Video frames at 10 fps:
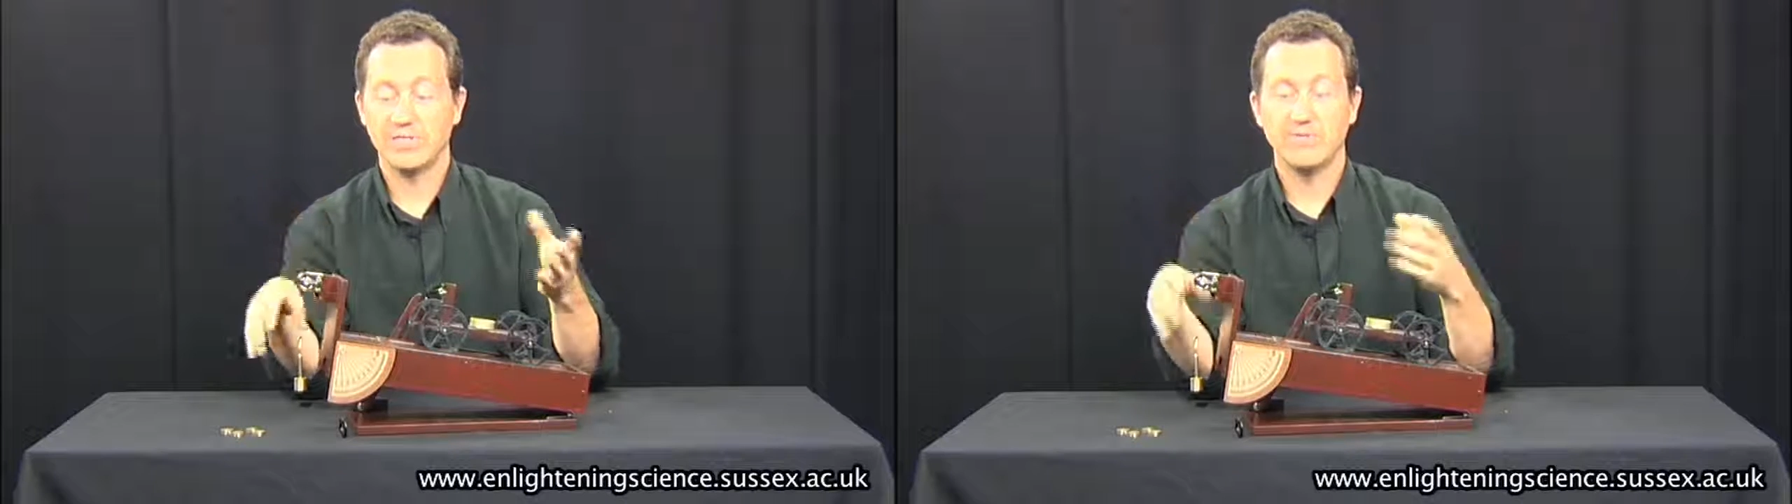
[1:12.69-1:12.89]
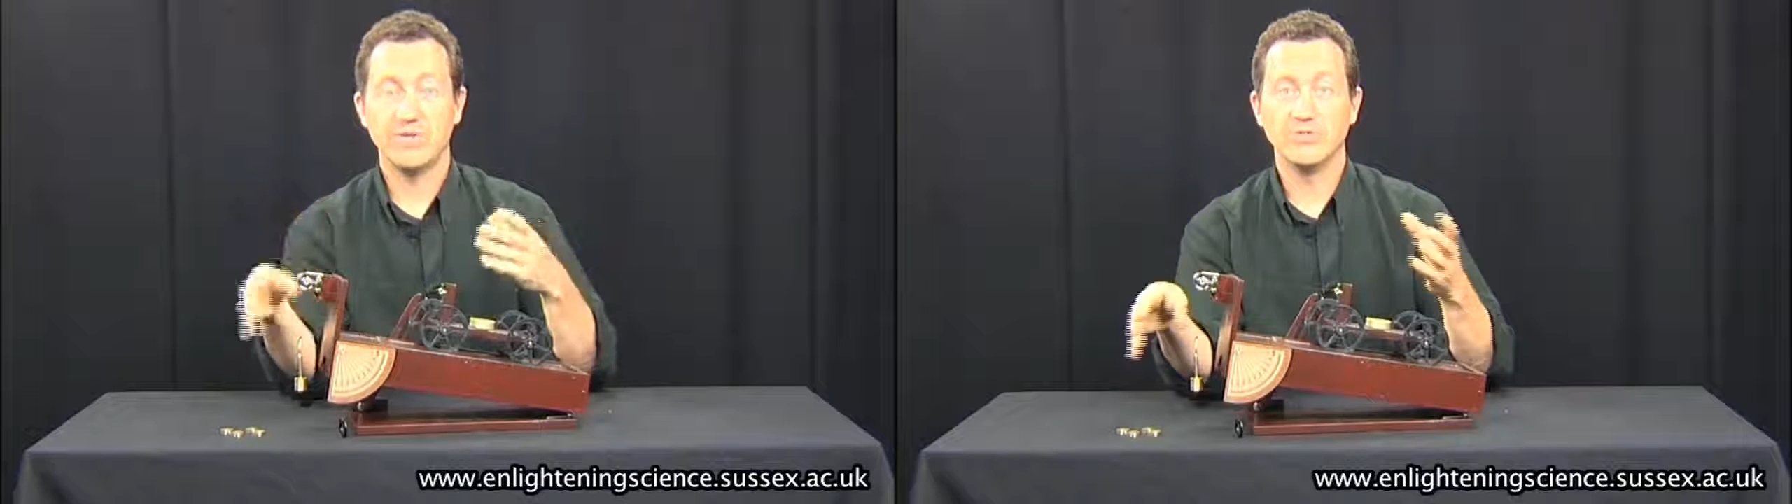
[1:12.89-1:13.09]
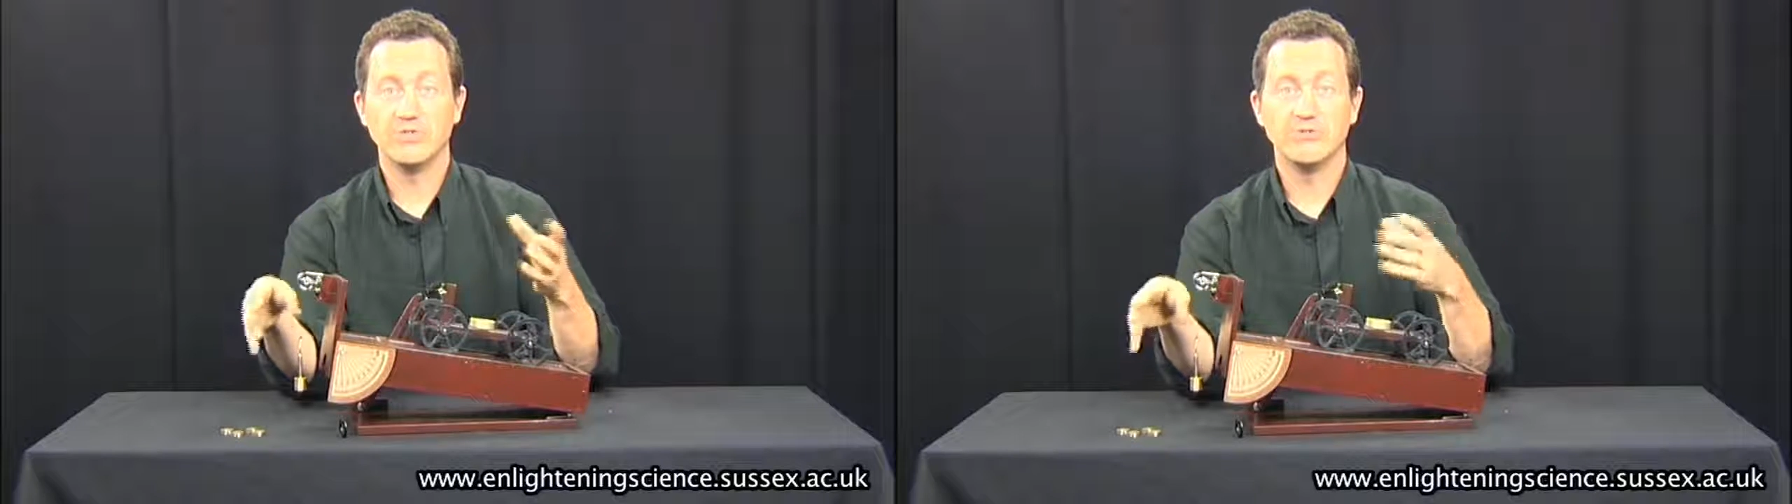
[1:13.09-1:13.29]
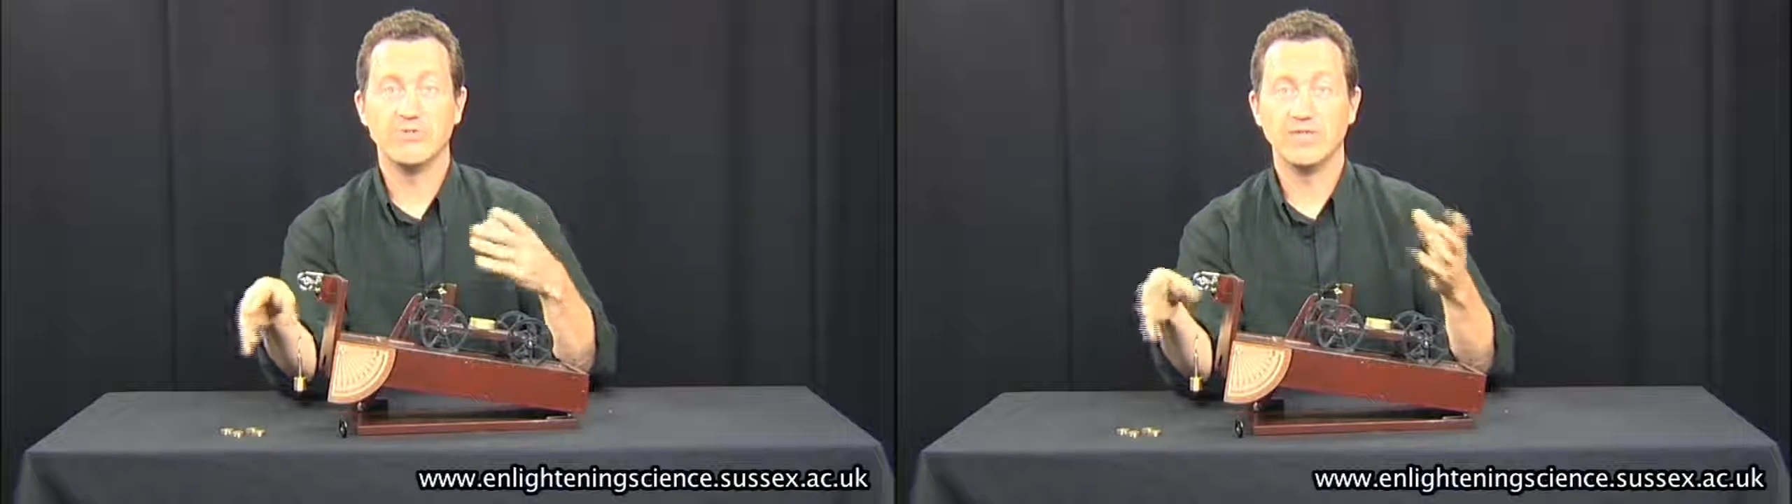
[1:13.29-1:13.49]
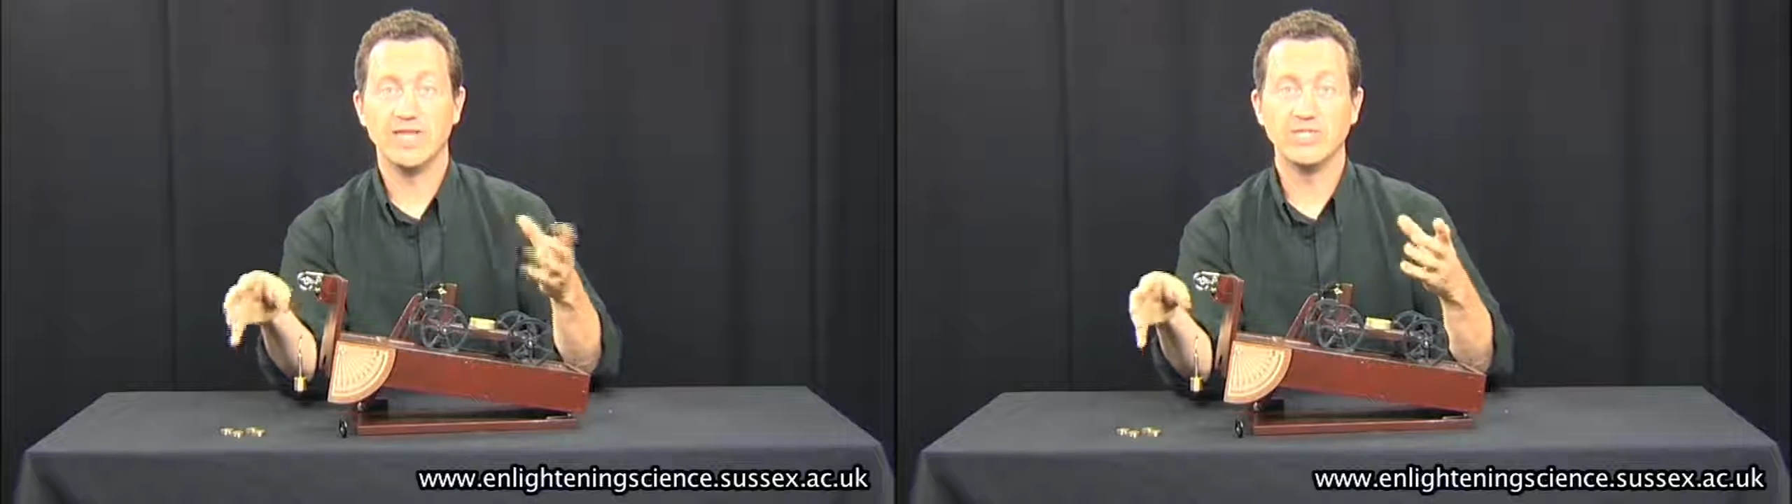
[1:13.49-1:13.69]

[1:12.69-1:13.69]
the motor of an